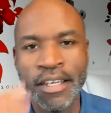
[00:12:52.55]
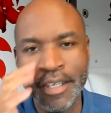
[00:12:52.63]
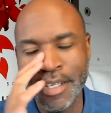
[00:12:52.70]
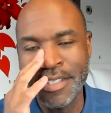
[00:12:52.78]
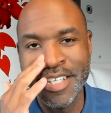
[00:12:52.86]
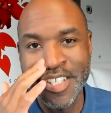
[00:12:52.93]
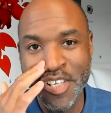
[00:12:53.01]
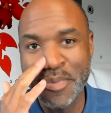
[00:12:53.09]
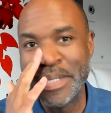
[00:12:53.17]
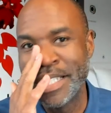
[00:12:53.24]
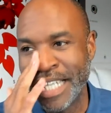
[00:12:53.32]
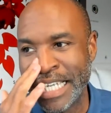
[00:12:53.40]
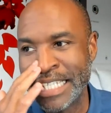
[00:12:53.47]
You know what I
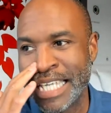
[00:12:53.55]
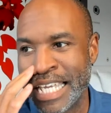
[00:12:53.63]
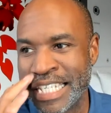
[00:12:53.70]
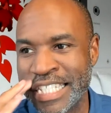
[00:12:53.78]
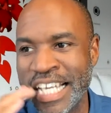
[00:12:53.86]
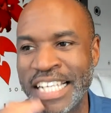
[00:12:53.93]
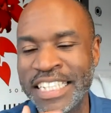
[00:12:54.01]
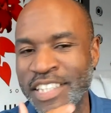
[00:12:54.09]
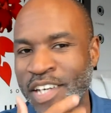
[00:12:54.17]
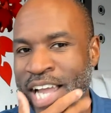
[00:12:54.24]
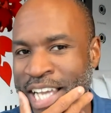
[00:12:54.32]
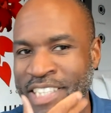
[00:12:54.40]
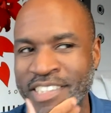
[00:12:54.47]
mean? Like, it's not like they're
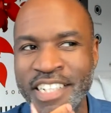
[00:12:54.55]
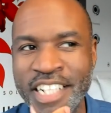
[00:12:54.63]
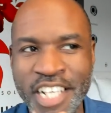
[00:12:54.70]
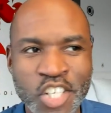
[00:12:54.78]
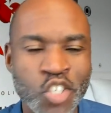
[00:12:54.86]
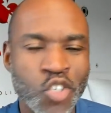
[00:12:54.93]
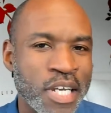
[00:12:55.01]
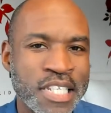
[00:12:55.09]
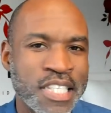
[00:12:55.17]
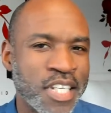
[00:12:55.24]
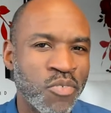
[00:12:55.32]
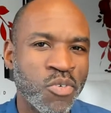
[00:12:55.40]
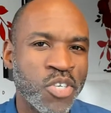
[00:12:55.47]
actually
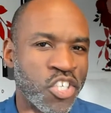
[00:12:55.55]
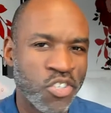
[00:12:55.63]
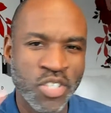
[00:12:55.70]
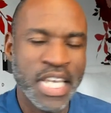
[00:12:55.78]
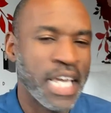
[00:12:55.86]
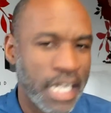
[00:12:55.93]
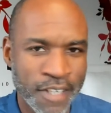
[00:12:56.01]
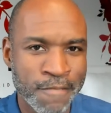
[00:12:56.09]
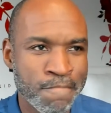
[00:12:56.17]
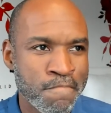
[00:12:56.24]
interested in what you're saying.